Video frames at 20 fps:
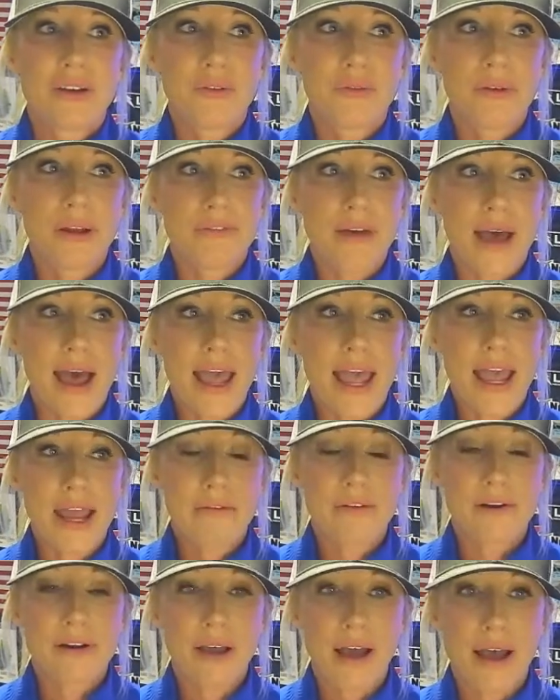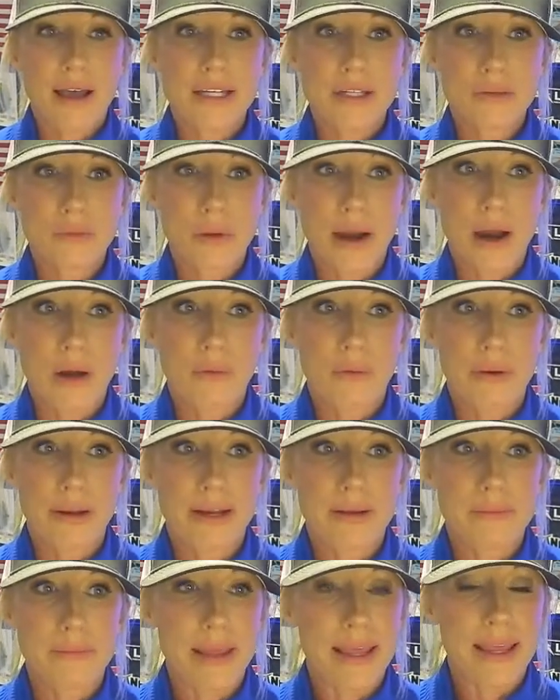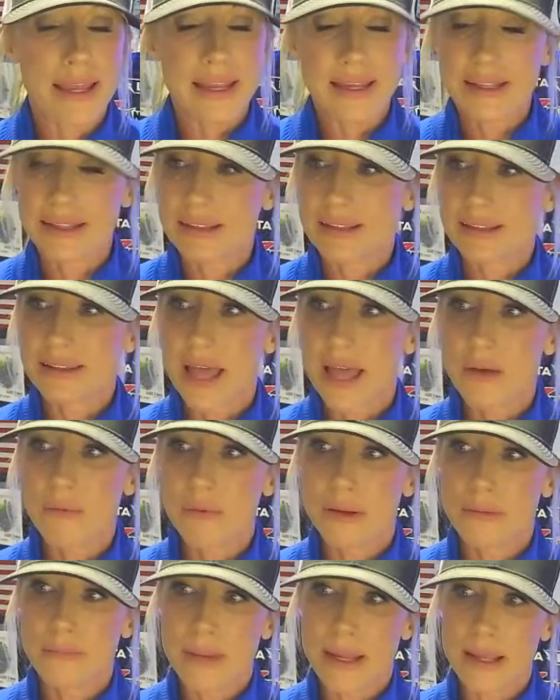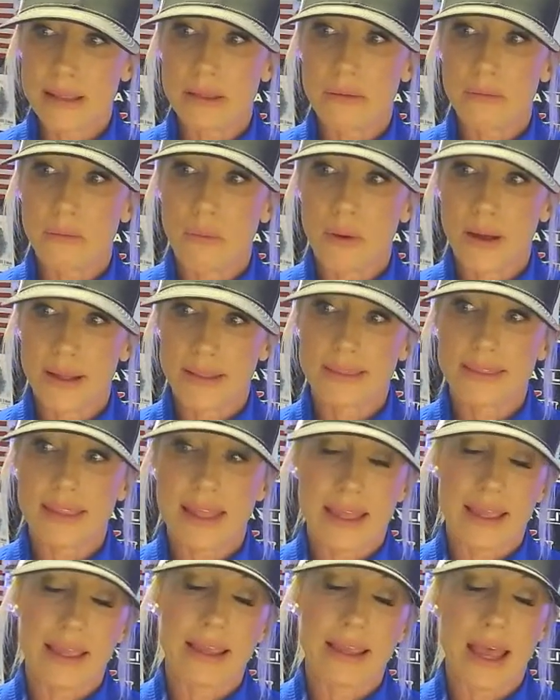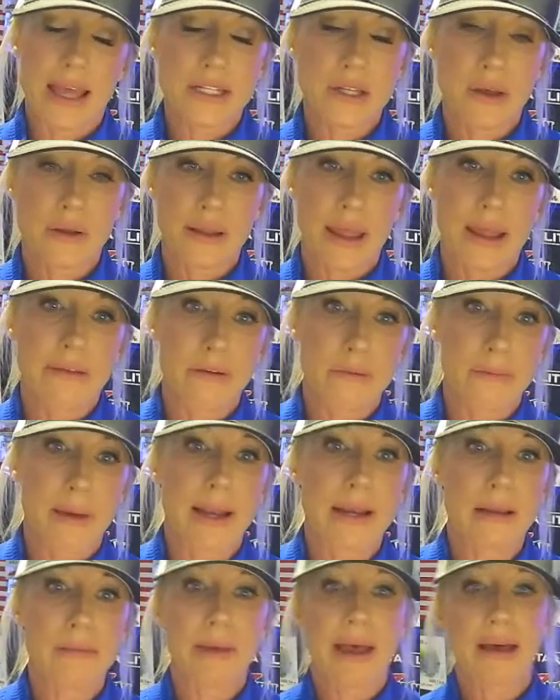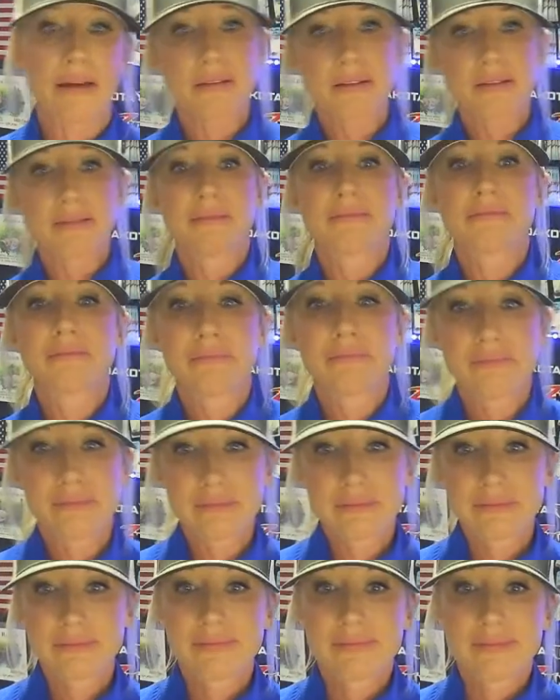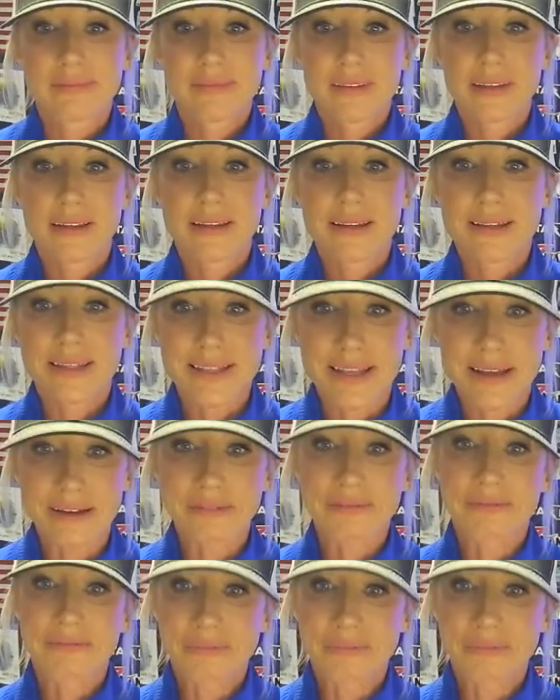if I ever got to where I wanted to be, that would be the one thing I told everybody about. So